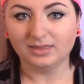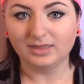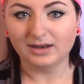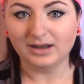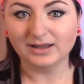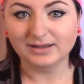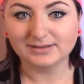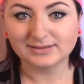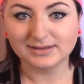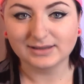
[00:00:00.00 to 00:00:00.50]

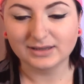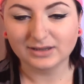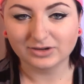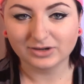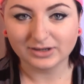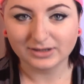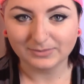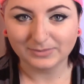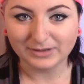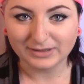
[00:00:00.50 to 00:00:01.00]
next thing you're
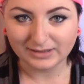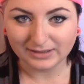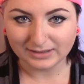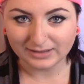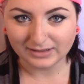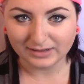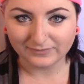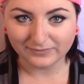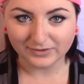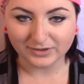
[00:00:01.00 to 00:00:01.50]
going to be
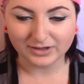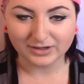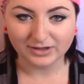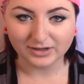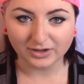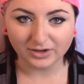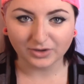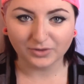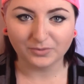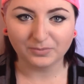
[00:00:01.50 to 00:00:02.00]
needing if you're going to
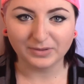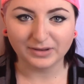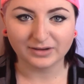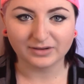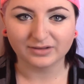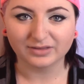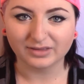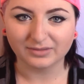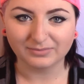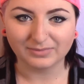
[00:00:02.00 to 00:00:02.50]
go
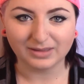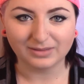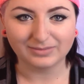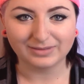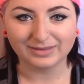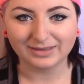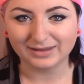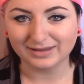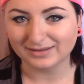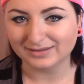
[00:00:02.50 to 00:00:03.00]
bigger than maybe
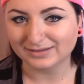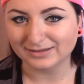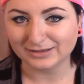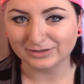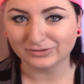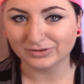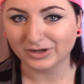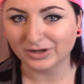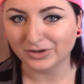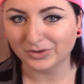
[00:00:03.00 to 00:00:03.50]
like a
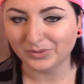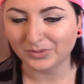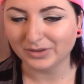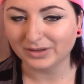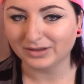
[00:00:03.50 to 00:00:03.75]
0,